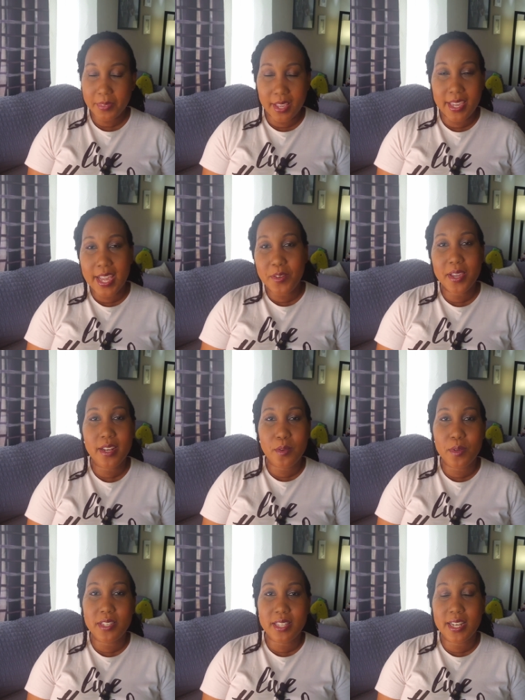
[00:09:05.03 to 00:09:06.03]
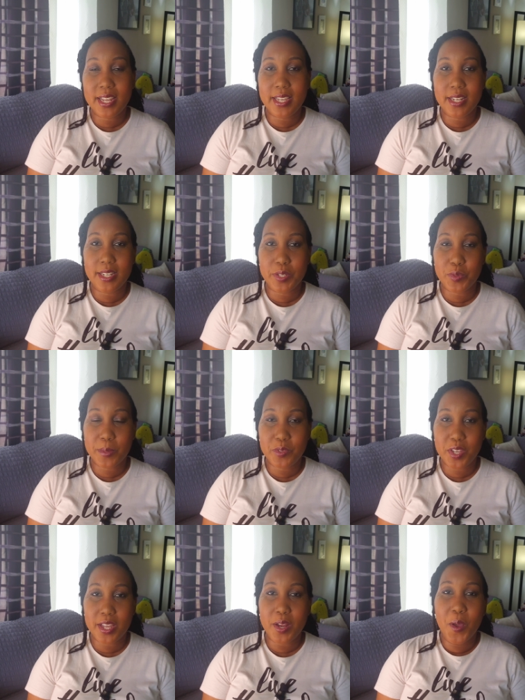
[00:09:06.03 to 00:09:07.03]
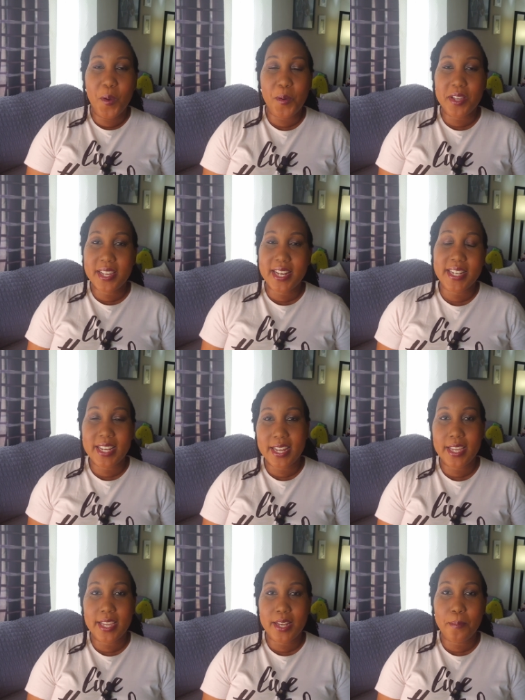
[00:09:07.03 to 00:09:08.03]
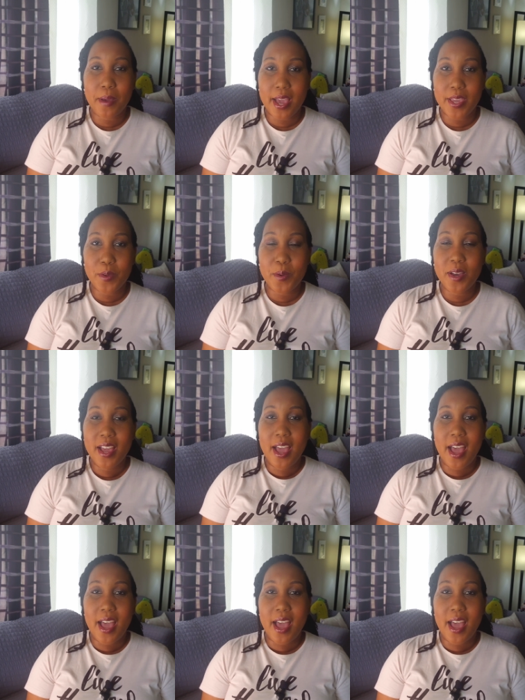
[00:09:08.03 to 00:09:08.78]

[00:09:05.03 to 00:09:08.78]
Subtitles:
Again, you can go to the link in the description or click the link in the bio